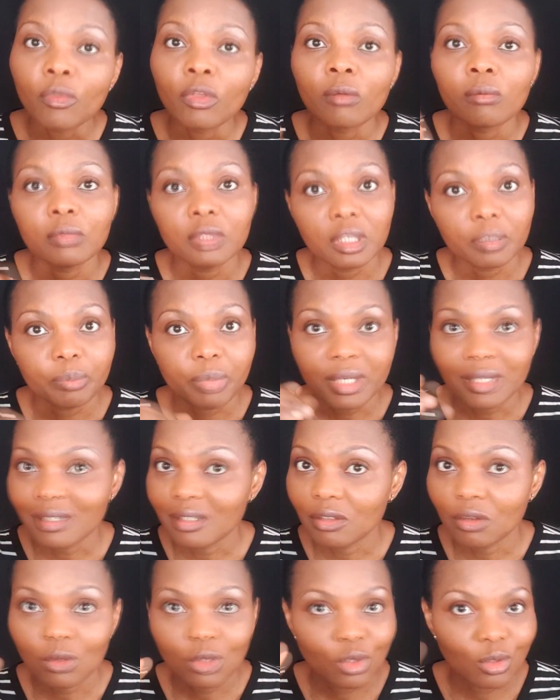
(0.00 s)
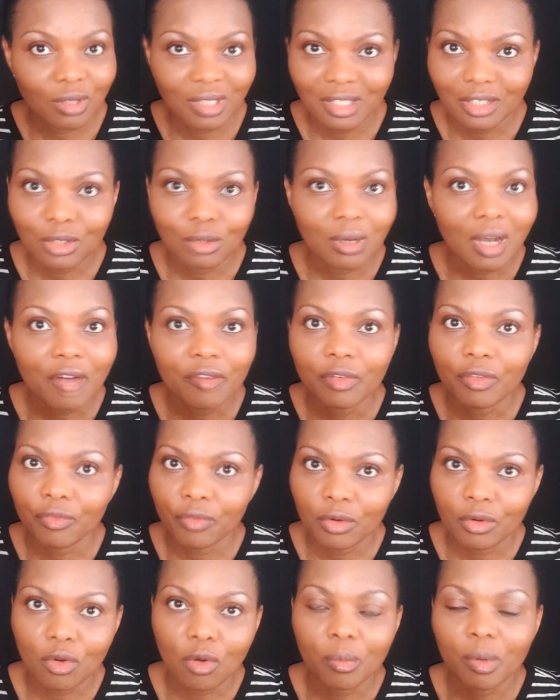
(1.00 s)
The person also needs to have a
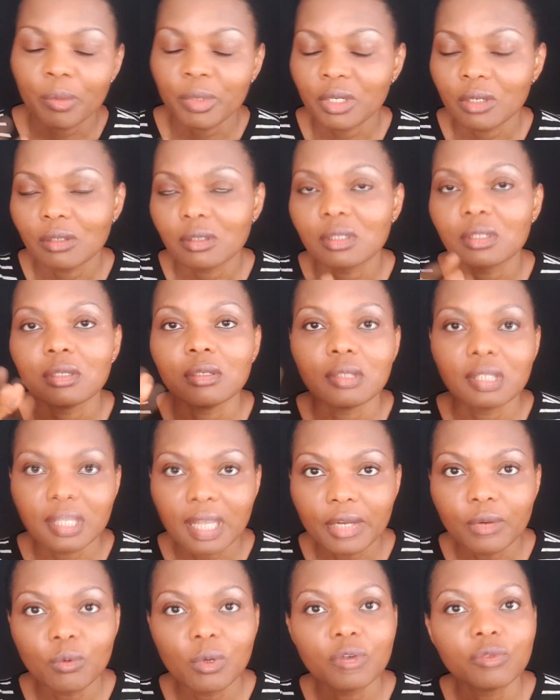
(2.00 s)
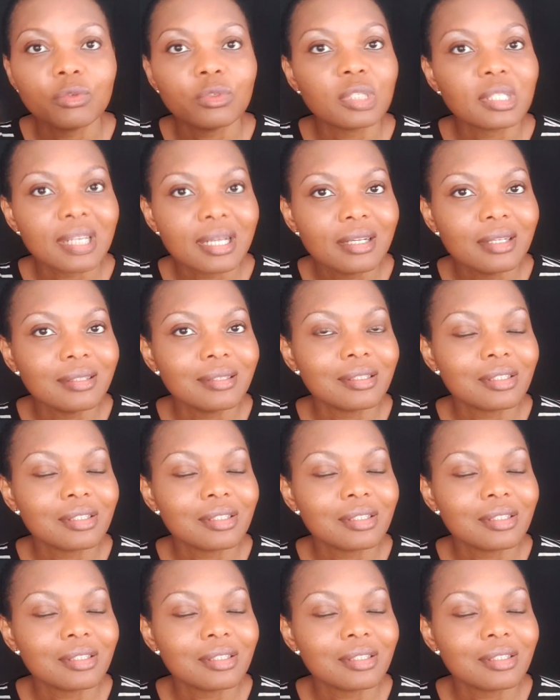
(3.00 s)
phone number because Sendwave will send